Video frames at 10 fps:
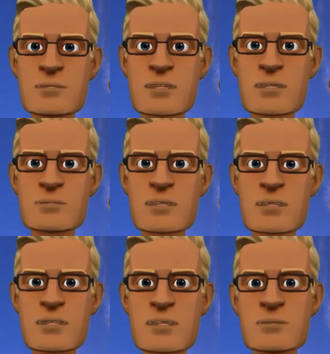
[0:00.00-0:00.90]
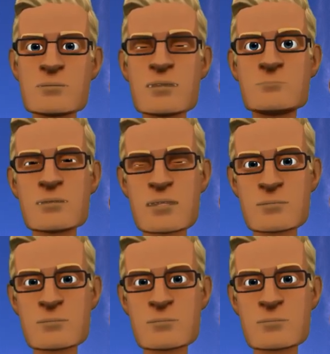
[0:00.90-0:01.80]
we can ever
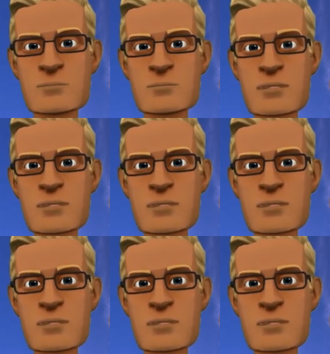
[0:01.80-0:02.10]
make.